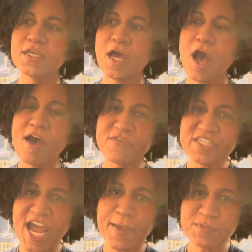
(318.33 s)

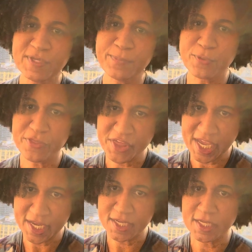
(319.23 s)
Oftentimes people
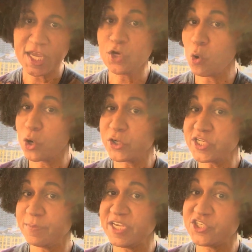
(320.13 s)
think in order
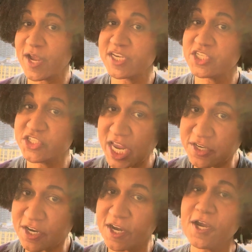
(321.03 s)
to be
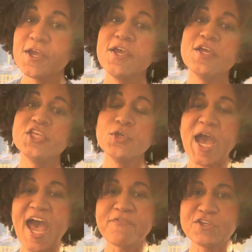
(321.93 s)
transgender, you
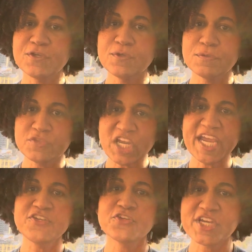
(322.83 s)
have to
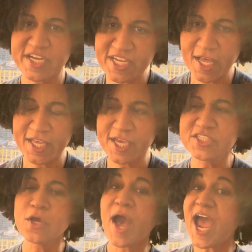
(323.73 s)
change your genitalia.
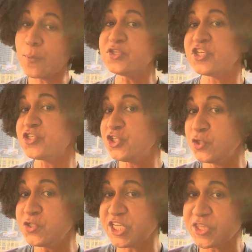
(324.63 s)
So I was just
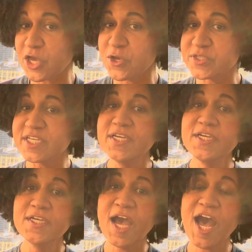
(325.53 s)
using those
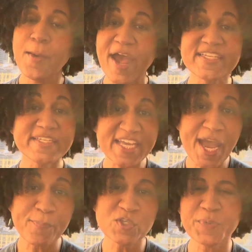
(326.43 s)
as
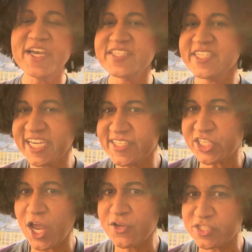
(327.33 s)
examples because it's easy
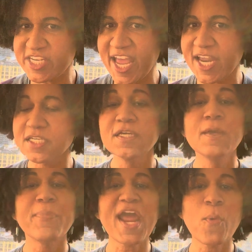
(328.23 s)
to understand,
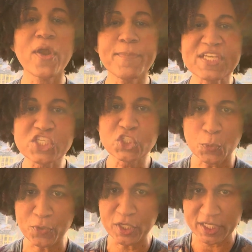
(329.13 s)
but I want to be
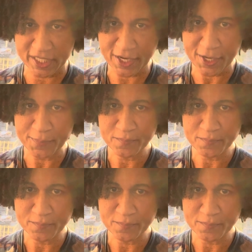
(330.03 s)
super clear.